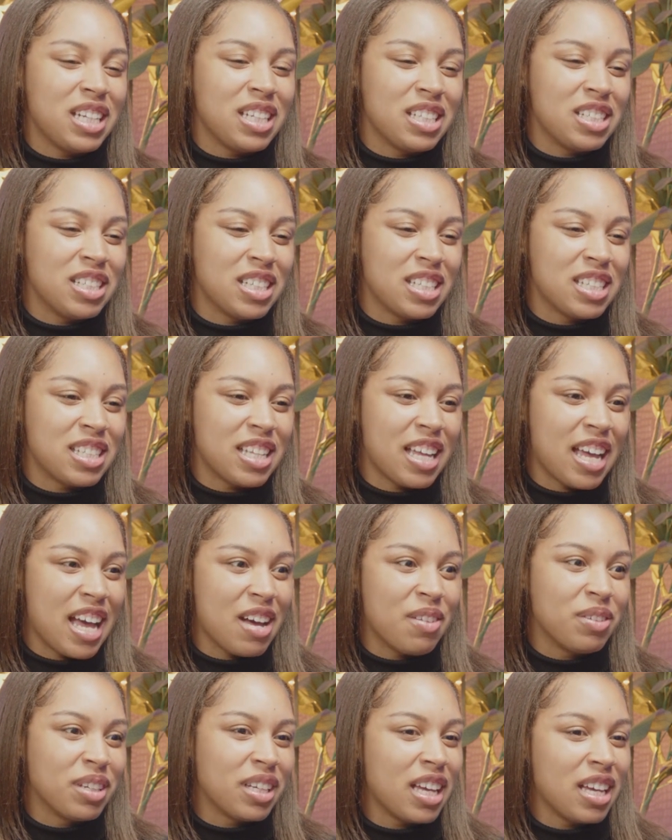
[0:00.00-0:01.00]
to just
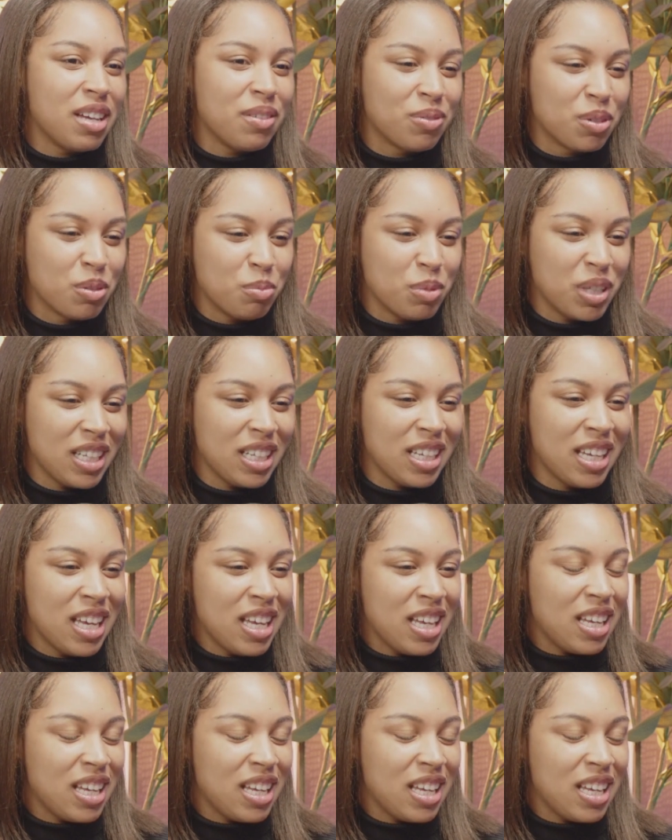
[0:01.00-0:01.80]
advocate for me.